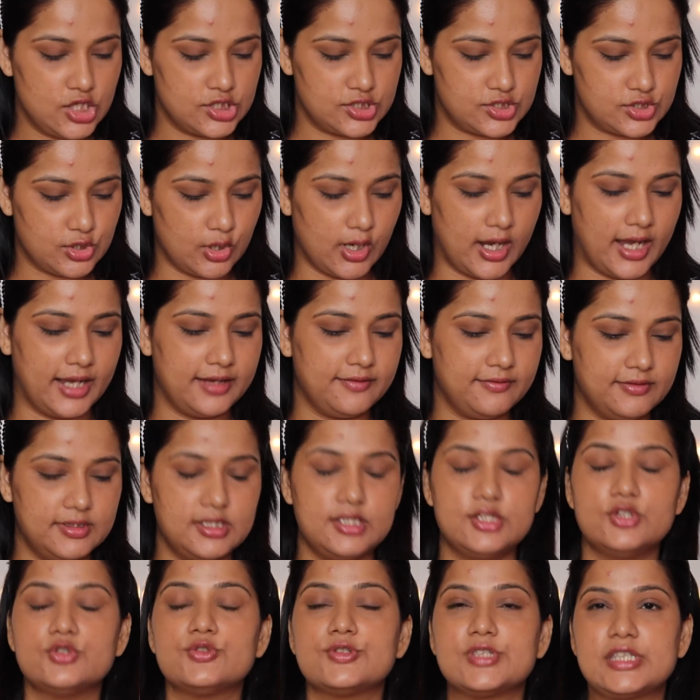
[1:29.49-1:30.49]
So I
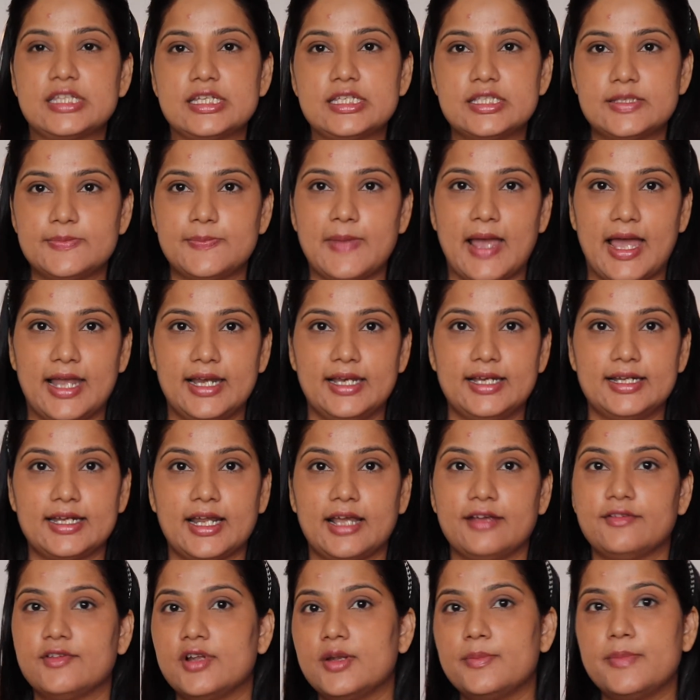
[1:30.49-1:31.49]
will use this palette.
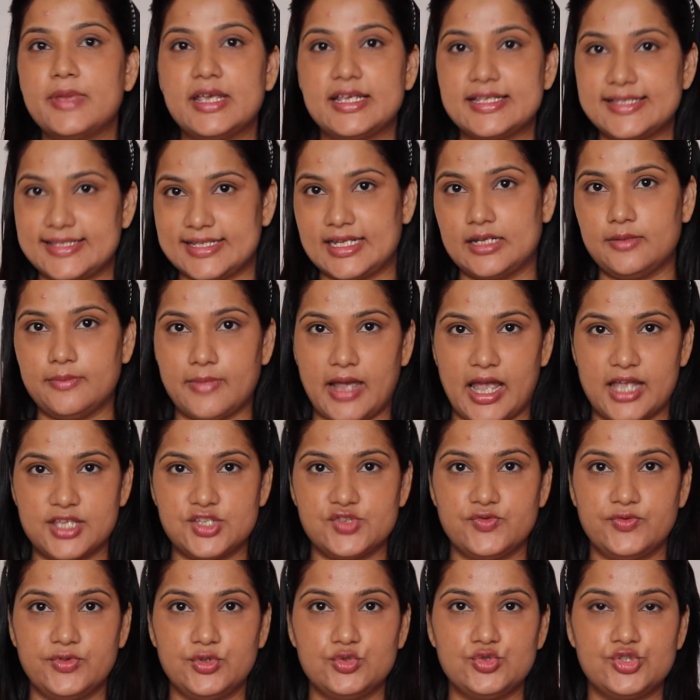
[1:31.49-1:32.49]
I will mix and
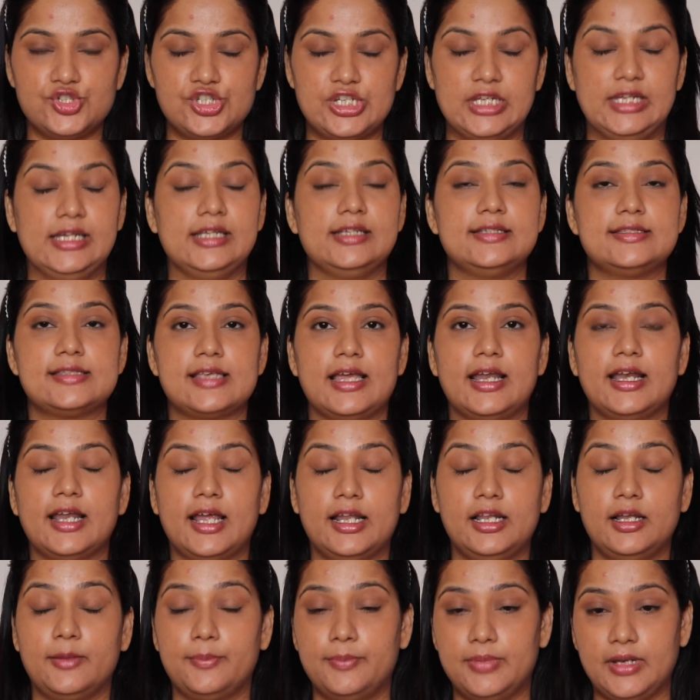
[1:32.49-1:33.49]
match few shades and
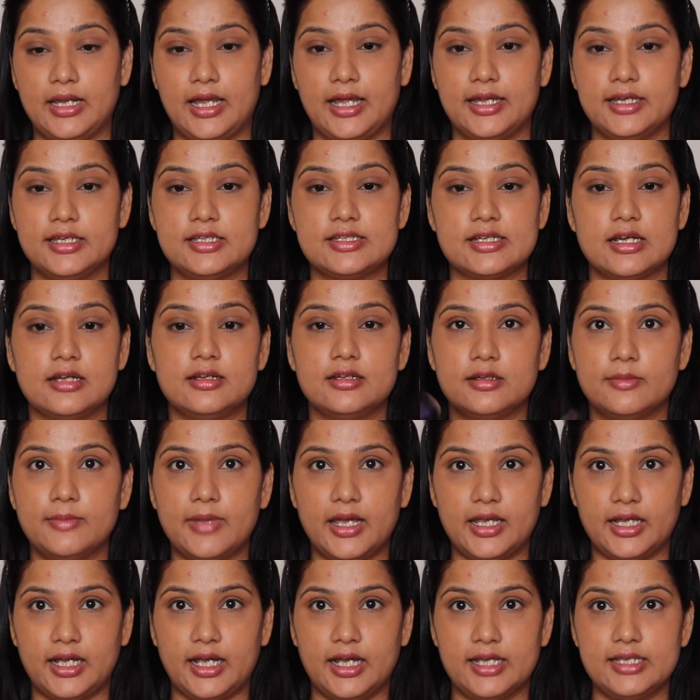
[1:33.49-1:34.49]
I'll apply it under
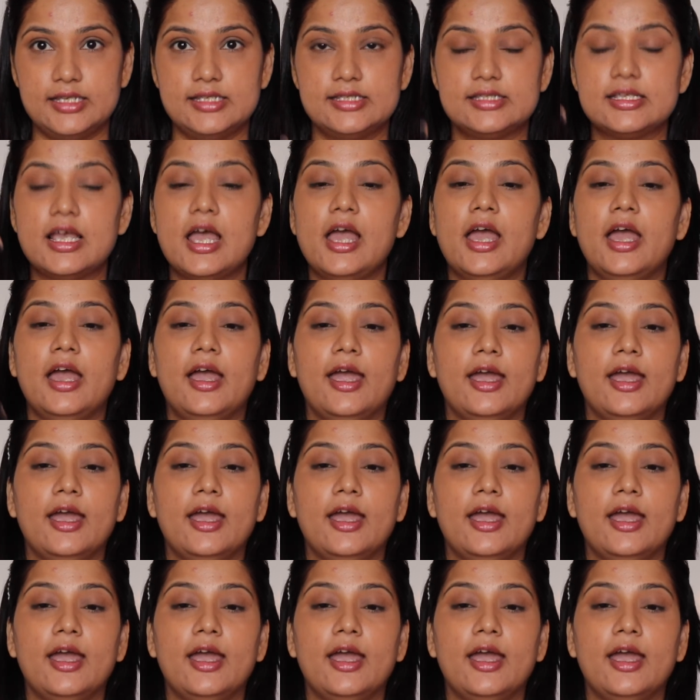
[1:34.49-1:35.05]
my eyes